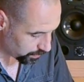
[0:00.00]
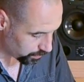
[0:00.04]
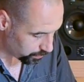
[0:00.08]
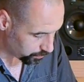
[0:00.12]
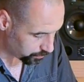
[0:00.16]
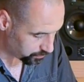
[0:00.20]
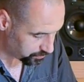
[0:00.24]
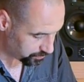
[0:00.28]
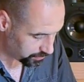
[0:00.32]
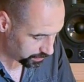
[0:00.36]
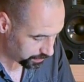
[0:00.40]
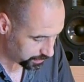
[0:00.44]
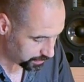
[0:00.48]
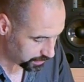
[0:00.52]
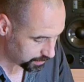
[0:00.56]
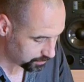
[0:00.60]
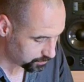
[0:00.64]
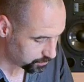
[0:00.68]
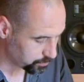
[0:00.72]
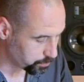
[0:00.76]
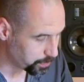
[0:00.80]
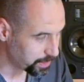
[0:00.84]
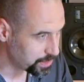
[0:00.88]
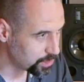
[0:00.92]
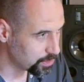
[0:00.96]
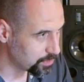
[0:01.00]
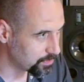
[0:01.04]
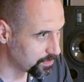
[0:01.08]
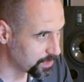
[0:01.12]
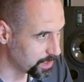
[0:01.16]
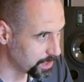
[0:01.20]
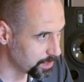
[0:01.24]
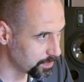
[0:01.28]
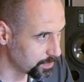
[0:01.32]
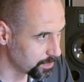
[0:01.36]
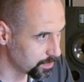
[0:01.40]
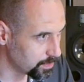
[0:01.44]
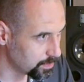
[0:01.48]
you see these switches
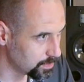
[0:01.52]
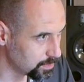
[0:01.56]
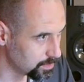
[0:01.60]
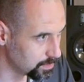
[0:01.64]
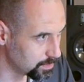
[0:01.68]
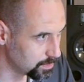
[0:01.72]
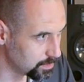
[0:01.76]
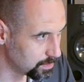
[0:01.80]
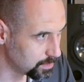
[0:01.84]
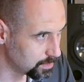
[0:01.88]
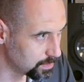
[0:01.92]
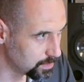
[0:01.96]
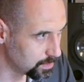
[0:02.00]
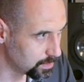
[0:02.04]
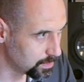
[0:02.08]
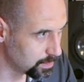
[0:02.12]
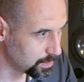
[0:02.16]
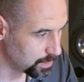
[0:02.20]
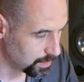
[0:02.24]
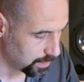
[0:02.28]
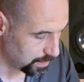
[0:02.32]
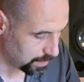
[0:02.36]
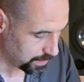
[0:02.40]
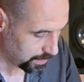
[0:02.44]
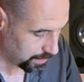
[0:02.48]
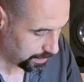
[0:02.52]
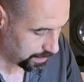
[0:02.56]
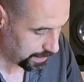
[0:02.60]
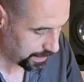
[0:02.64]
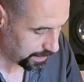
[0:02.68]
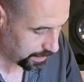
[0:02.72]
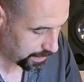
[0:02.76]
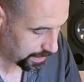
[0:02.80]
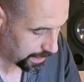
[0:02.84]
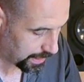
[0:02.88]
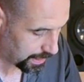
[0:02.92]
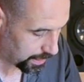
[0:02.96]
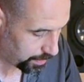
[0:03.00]
here? They
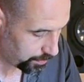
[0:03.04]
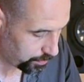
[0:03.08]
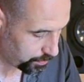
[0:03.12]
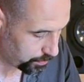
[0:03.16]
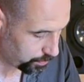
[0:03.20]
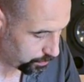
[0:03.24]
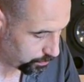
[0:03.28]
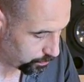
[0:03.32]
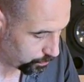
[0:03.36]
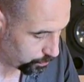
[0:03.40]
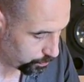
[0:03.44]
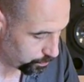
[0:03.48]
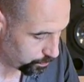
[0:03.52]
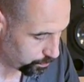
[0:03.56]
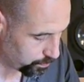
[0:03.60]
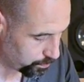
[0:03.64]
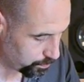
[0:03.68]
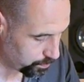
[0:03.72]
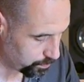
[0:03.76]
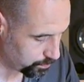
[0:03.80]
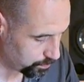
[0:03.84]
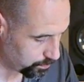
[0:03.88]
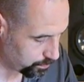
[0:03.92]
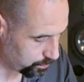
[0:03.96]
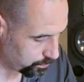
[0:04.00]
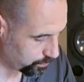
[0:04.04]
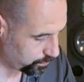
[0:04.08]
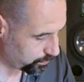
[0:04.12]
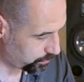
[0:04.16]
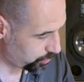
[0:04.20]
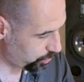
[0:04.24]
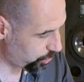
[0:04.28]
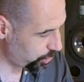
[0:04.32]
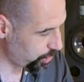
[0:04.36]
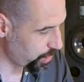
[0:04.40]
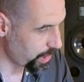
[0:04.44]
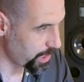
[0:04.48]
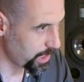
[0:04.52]
allow you to
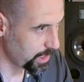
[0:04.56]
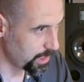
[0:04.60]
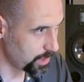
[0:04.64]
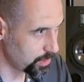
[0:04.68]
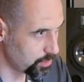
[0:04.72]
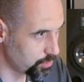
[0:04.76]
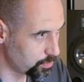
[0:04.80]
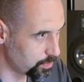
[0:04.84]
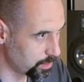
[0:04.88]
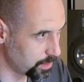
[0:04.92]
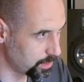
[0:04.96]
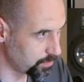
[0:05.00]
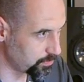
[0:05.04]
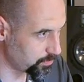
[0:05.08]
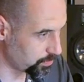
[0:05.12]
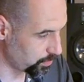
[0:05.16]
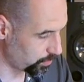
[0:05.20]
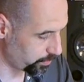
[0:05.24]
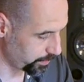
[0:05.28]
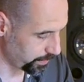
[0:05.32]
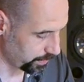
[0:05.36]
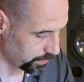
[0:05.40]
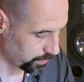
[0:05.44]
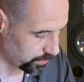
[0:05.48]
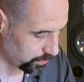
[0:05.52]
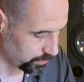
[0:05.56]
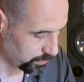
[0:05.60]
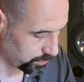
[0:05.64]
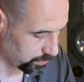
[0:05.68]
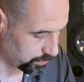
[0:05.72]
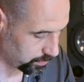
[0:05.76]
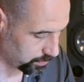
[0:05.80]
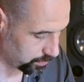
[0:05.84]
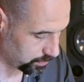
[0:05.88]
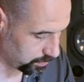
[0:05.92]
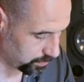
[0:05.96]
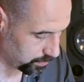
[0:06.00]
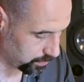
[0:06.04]
change what is going on.
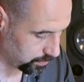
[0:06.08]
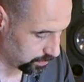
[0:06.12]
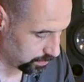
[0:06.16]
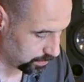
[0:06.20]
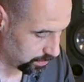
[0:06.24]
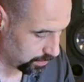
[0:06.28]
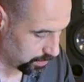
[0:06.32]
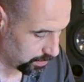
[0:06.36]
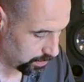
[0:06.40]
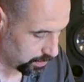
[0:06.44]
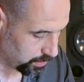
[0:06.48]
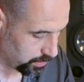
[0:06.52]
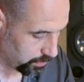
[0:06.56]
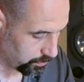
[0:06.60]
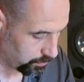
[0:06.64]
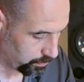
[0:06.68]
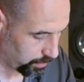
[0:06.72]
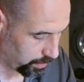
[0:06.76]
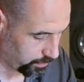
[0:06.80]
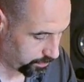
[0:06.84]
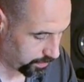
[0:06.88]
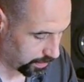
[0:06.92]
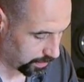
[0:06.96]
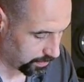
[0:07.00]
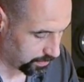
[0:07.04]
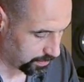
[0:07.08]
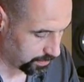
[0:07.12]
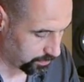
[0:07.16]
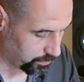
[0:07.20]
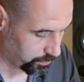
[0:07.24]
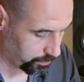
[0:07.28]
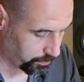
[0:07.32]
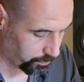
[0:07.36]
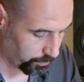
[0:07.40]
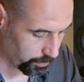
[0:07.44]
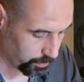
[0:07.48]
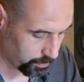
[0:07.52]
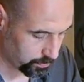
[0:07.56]
So I've got
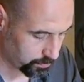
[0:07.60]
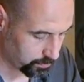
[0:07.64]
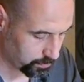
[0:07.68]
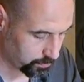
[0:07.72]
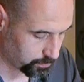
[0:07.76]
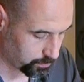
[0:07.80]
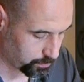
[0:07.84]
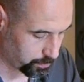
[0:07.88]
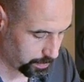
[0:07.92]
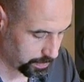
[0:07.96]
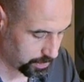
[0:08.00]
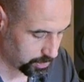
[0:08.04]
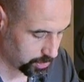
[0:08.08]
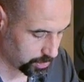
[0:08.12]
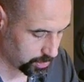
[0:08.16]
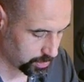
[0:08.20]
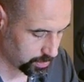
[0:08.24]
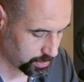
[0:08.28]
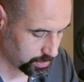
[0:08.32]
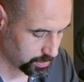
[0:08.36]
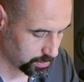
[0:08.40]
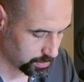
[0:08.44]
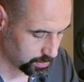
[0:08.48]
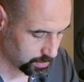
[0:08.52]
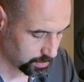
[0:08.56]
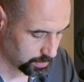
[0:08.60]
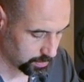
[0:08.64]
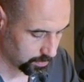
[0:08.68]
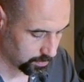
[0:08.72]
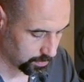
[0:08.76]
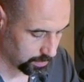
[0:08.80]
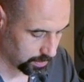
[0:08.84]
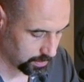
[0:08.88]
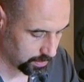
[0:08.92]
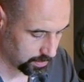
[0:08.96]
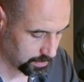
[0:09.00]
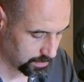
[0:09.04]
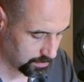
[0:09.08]
this first switch
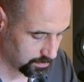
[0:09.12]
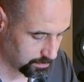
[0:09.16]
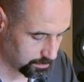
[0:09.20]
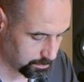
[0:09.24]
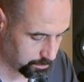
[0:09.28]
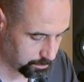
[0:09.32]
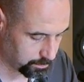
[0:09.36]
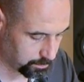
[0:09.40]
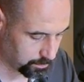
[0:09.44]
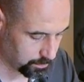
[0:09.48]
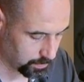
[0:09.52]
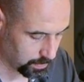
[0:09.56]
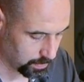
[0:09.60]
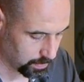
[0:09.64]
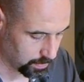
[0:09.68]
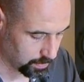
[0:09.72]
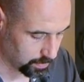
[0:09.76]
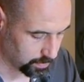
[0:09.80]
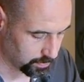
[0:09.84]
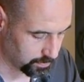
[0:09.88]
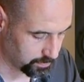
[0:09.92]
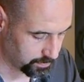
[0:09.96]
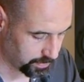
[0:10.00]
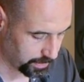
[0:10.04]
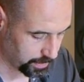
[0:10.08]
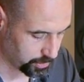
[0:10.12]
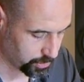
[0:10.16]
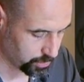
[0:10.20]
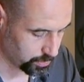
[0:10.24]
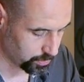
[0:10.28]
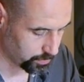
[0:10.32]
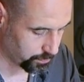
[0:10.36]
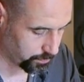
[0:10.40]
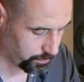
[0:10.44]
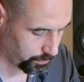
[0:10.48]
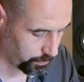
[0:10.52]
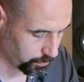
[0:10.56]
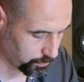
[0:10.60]
on this section
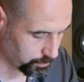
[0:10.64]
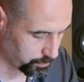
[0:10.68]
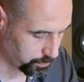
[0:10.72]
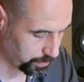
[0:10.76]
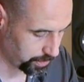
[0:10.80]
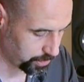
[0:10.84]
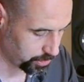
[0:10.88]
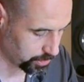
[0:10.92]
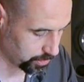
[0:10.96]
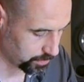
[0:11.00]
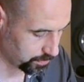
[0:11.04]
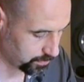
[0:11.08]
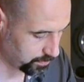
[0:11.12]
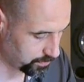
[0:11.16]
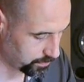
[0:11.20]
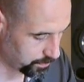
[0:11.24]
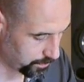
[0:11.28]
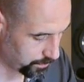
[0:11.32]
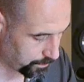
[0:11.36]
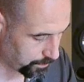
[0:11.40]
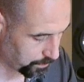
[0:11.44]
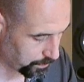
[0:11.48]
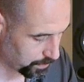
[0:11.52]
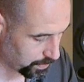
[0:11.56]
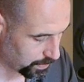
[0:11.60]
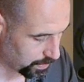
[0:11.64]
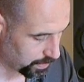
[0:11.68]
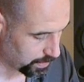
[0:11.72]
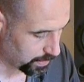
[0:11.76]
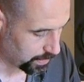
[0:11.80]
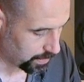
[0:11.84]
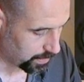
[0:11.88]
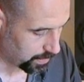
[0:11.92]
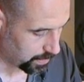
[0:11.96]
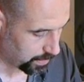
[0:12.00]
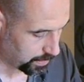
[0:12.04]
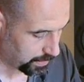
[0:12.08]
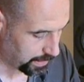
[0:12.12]
of 4 switches
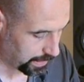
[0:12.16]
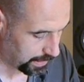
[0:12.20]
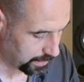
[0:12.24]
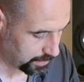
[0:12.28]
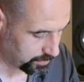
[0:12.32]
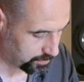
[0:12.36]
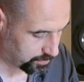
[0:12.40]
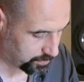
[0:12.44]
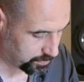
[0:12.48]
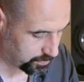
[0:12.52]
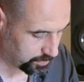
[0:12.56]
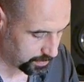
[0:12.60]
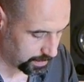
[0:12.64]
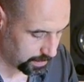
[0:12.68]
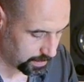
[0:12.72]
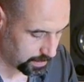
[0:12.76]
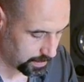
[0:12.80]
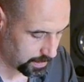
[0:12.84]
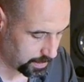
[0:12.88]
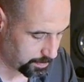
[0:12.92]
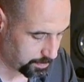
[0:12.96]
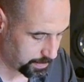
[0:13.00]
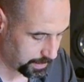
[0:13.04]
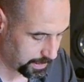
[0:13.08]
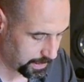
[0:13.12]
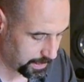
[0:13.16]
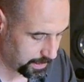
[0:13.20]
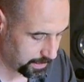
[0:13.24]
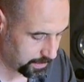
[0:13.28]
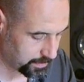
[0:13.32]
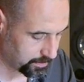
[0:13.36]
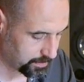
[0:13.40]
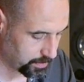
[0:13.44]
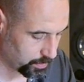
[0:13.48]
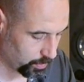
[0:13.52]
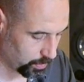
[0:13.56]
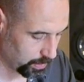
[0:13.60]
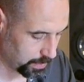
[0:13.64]
that is, in the beginning,
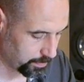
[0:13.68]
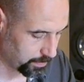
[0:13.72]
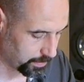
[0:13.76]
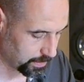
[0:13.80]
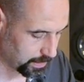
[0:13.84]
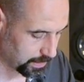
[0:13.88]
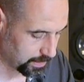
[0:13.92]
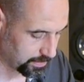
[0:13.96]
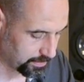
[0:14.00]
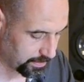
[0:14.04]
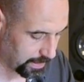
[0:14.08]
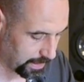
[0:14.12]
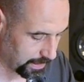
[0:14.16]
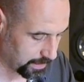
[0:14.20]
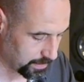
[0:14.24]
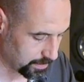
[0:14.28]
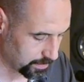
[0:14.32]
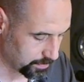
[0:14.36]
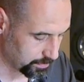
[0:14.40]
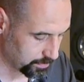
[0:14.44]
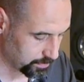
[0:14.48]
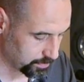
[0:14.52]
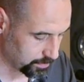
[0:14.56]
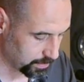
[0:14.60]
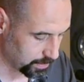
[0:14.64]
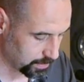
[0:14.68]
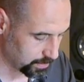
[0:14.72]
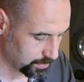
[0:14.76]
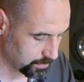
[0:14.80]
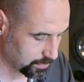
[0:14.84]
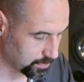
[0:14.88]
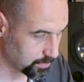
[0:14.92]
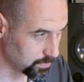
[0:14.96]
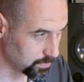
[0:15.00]
is the only one that is active, right?